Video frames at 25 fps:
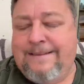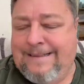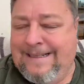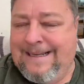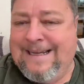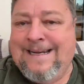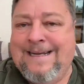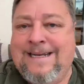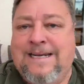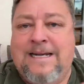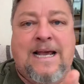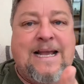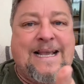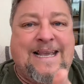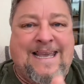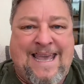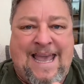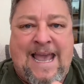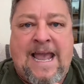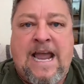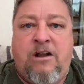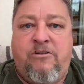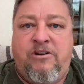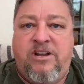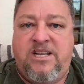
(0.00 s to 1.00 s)
and
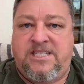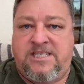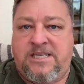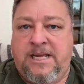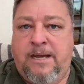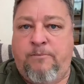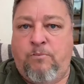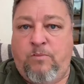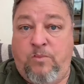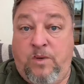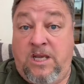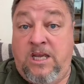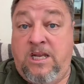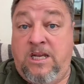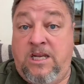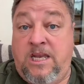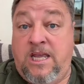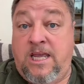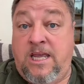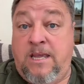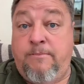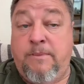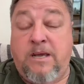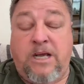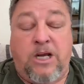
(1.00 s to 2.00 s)
carry some in your
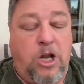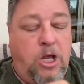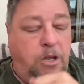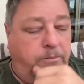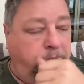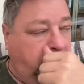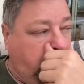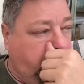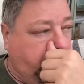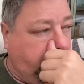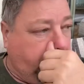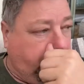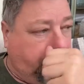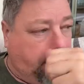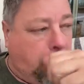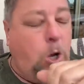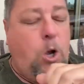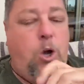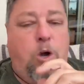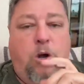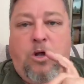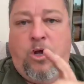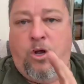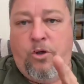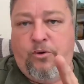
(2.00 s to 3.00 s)
hemoglobin.
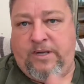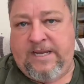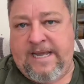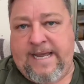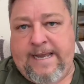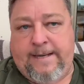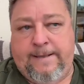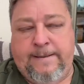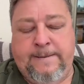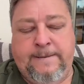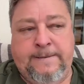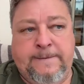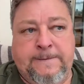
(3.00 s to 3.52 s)
Okay.